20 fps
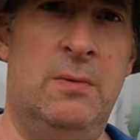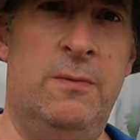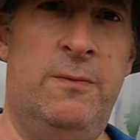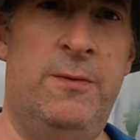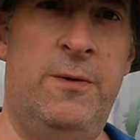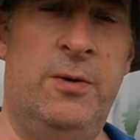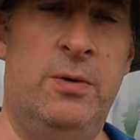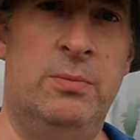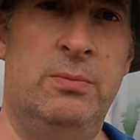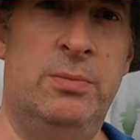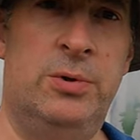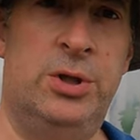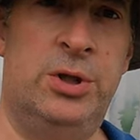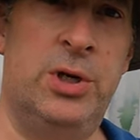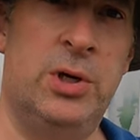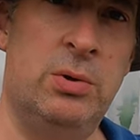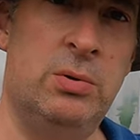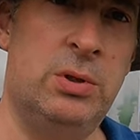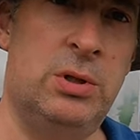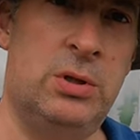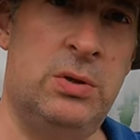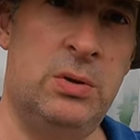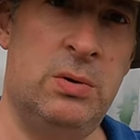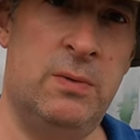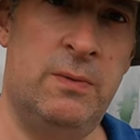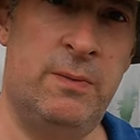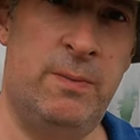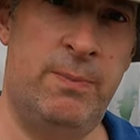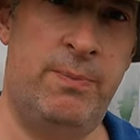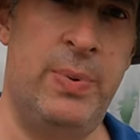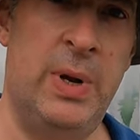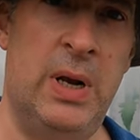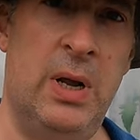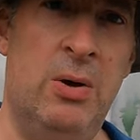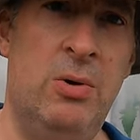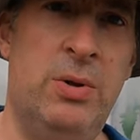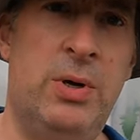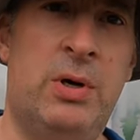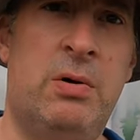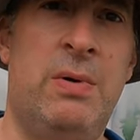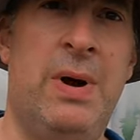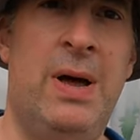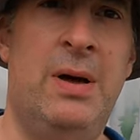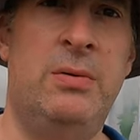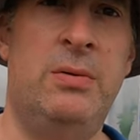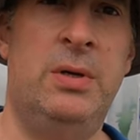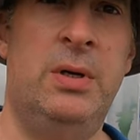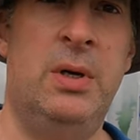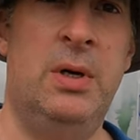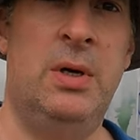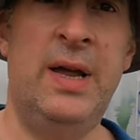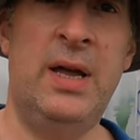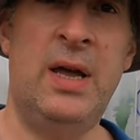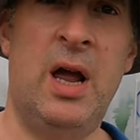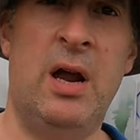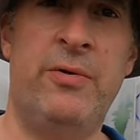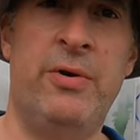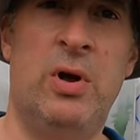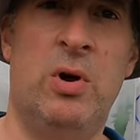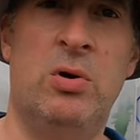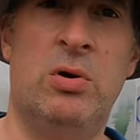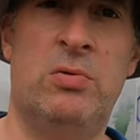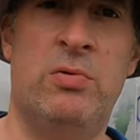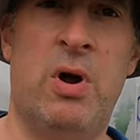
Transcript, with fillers: form shoots below the ground, they carry on